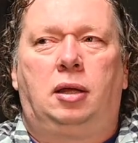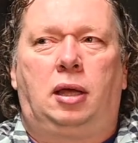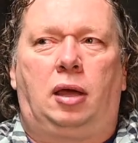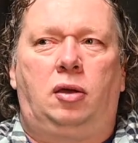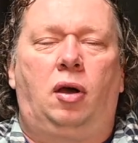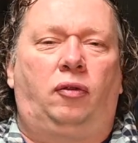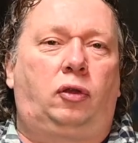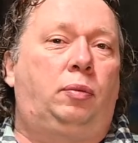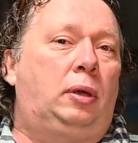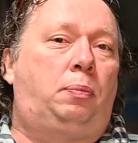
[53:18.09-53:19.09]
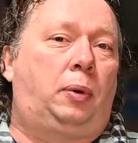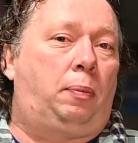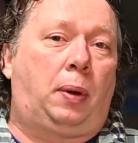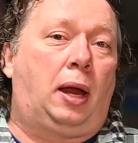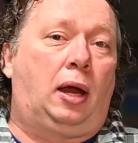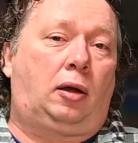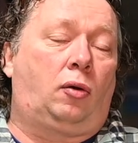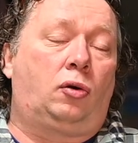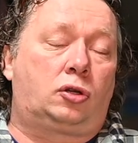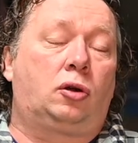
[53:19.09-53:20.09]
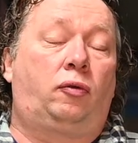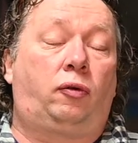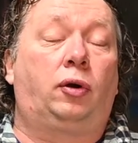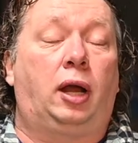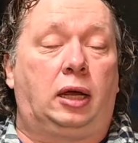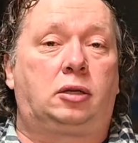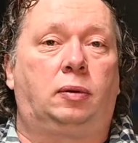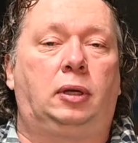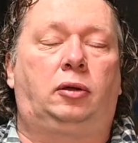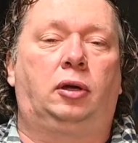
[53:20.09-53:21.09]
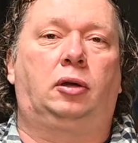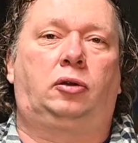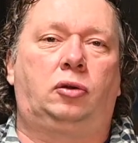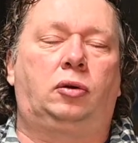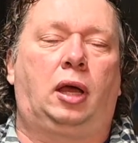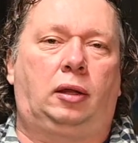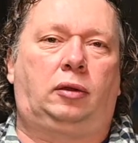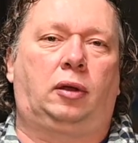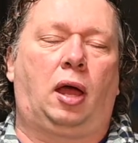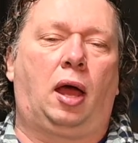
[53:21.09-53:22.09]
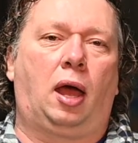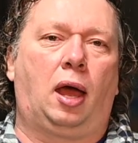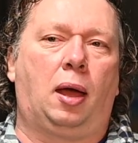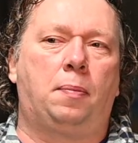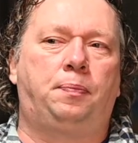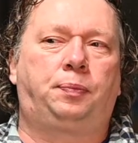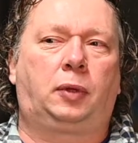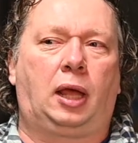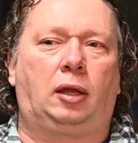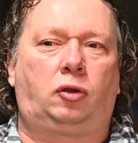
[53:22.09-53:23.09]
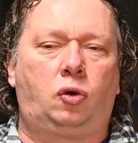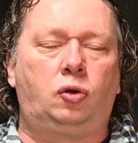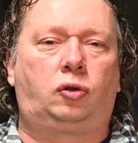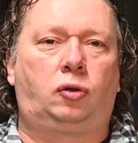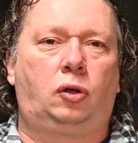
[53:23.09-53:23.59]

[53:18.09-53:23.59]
you have to be prepared also for next winter to get good